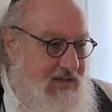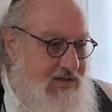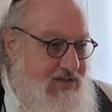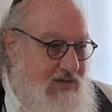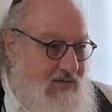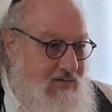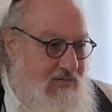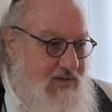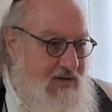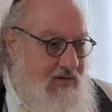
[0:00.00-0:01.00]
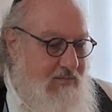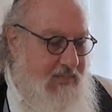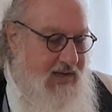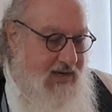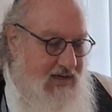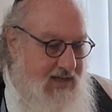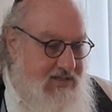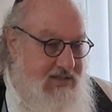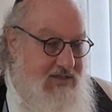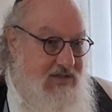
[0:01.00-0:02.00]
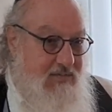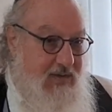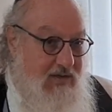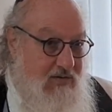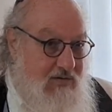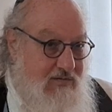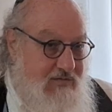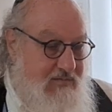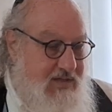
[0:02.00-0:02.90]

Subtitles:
So there are many lessons to be learned from